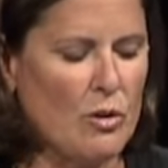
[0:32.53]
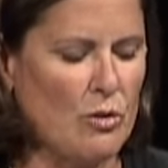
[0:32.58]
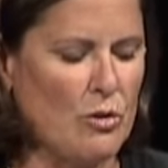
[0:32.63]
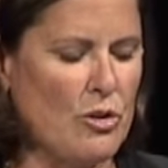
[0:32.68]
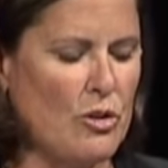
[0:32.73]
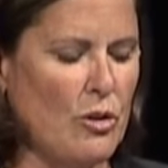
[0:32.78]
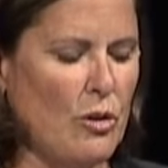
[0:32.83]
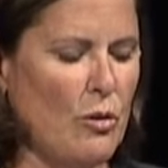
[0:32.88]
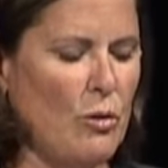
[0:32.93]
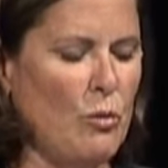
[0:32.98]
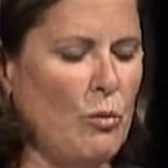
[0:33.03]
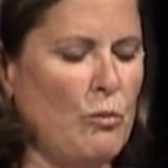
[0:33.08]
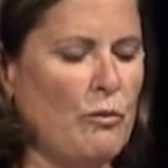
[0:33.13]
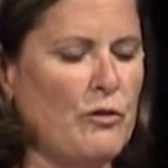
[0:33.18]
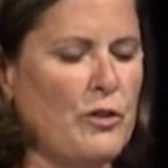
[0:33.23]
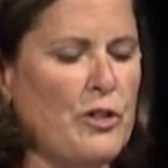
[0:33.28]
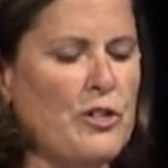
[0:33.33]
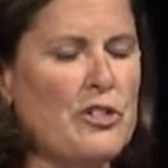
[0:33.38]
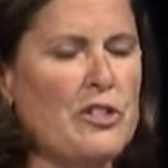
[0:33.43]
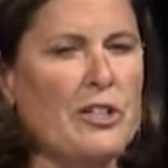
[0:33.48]
So
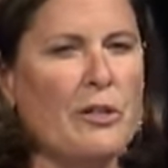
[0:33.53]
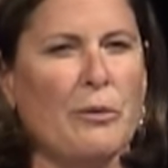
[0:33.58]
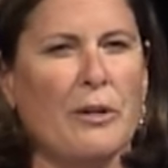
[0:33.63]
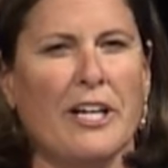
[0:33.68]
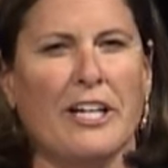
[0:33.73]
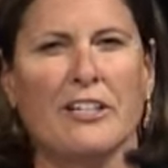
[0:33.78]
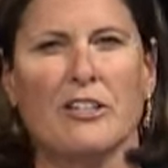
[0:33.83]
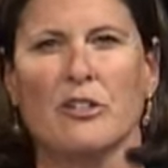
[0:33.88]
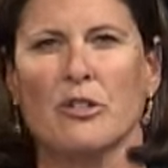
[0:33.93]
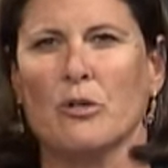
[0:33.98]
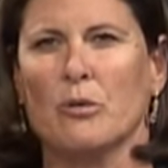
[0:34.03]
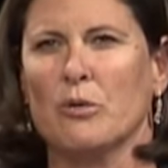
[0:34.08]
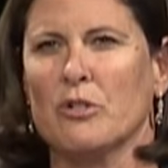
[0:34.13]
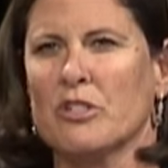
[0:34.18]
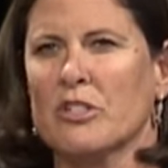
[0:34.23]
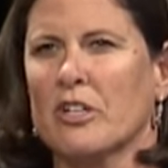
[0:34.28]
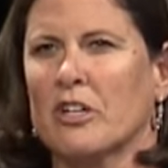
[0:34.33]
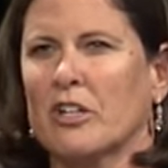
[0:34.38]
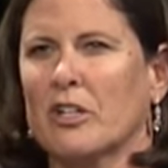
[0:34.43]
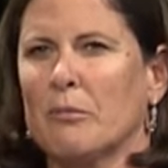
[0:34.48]
first thing we had to do
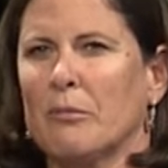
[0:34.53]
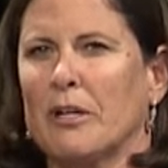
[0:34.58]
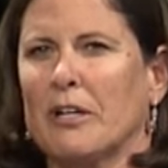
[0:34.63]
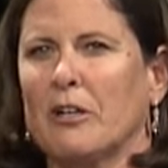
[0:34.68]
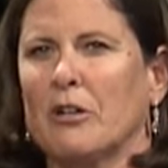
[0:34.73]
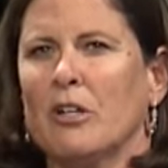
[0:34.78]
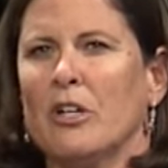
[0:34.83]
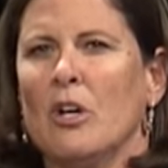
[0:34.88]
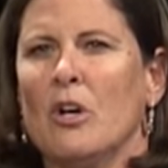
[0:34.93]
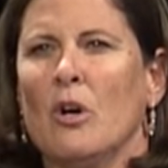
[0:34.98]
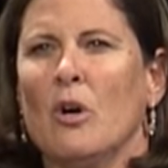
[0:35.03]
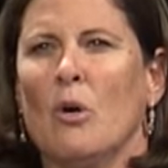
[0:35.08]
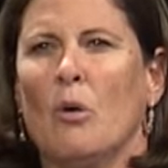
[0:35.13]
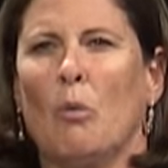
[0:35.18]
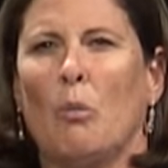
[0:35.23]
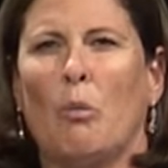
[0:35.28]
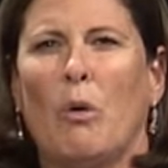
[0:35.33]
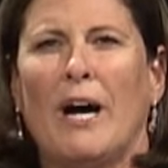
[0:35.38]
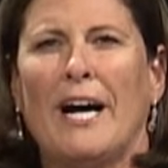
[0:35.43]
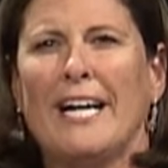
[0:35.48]
was talk about
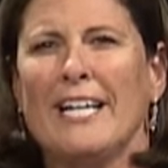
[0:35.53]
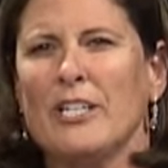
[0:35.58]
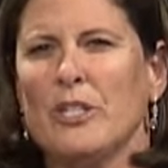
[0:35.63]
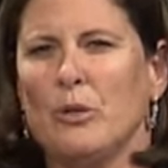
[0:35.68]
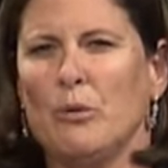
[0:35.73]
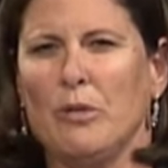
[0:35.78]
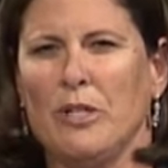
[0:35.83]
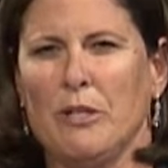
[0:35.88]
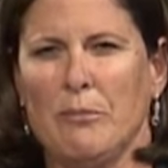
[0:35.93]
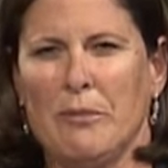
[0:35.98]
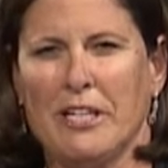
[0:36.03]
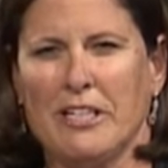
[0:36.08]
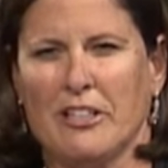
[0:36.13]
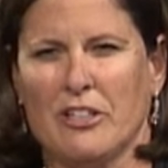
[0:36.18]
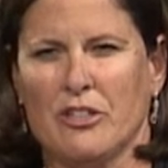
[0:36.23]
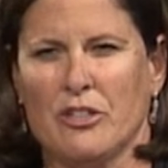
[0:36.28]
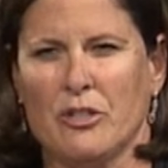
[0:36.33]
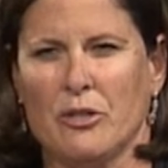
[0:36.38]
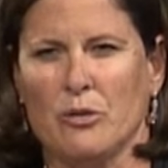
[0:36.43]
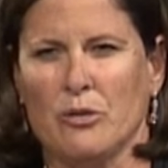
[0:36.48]
why do we make
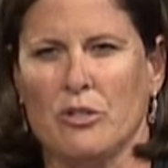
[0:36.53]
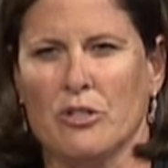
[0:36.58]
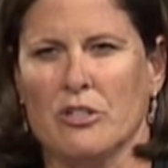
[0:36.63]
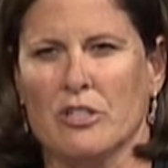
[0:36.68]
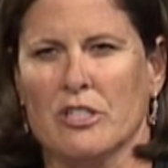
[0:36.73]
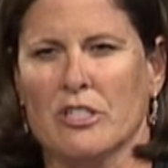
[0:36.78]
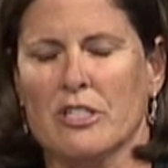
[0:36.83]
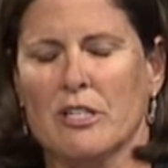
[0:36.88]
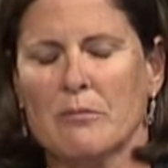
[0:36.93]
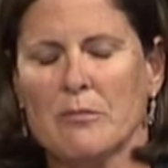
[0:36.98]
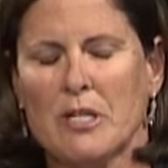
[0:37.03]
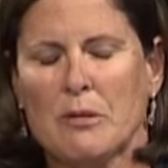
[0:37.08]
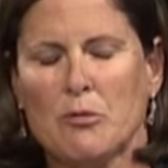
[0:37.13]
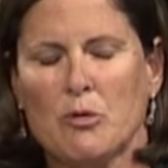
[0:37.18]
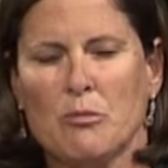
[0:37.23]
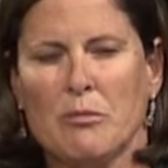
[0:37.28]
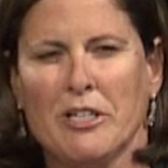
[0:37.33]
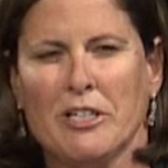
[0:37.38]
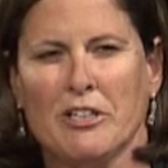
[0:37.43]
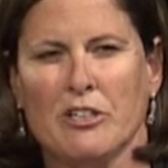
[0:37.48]
excuses. And sometimes
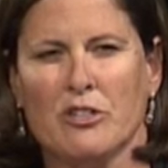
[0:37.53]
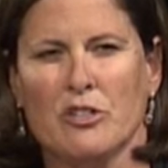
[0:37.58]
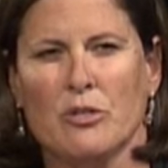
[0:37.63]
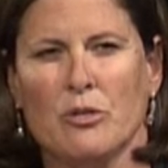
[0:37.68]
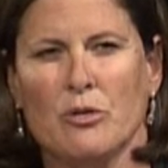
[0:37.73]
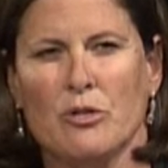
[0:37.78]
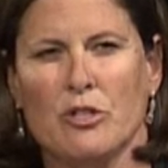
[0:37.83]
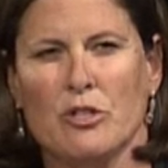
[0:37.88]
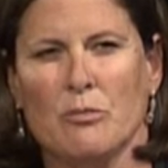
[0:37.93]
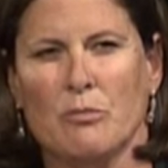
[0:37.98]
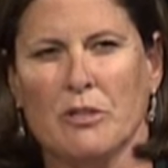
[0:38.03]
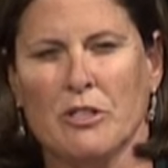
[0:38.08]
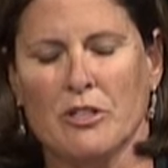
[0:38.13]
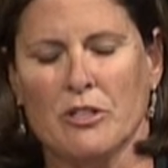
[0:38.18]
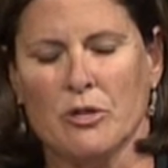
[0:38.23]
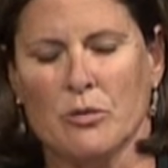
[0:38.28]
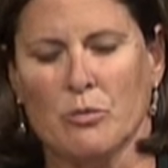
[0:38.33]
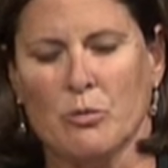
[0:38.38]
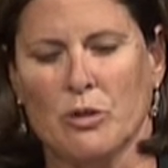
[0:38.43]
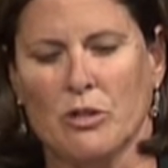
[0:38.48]
we make excuses
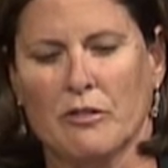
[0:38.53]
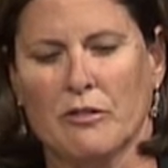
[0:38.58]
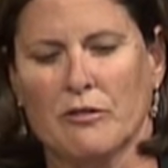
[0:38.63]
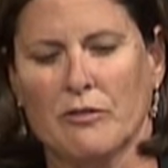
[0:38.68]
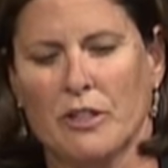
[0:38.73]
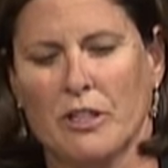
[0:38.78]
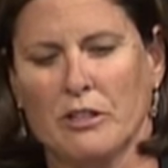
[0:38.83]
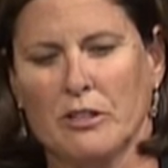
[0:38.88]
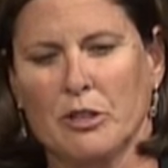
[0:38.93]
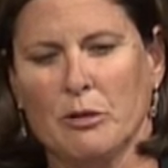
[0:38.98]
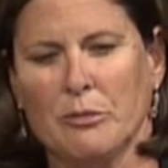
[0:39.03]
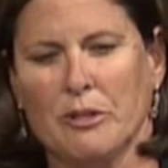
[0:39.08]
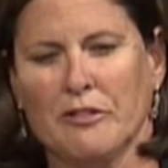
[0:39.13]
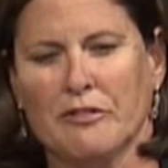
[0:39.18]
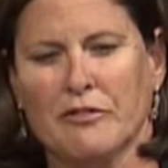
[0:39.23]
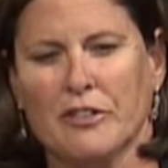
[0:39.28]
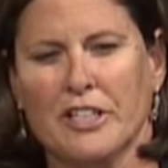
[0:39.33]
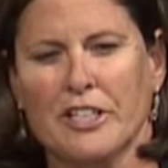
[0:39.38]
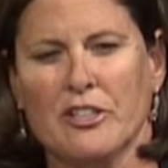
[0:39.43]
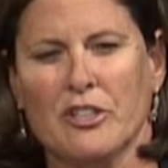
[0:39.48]
because we're a little bit
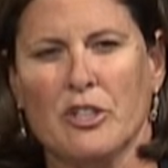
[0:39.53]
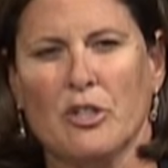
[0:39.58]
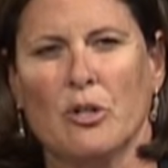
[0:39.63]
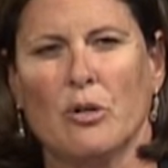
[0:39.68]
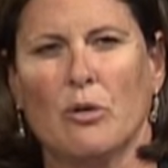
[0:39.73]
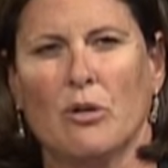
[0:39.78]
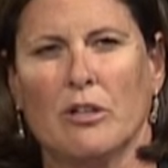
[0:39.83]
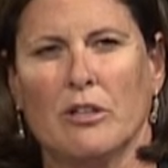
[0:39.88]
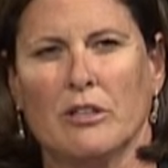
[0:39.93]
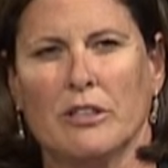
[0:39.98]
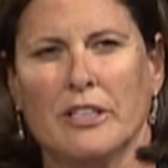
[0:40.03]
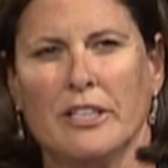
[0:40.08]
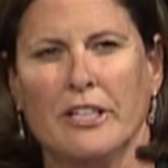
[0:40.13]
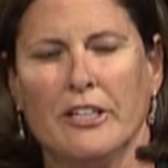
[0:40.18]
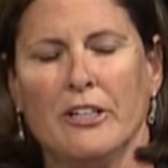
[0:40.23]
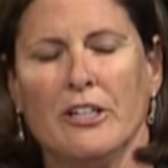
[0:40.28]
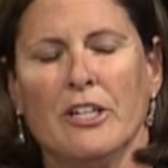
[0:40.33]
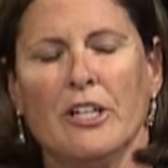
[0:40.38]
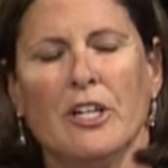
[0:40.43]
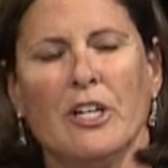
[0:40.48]
afraid to go all
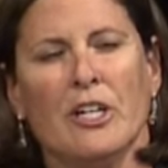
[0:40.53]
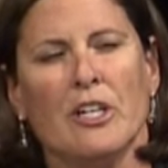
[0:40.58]
in.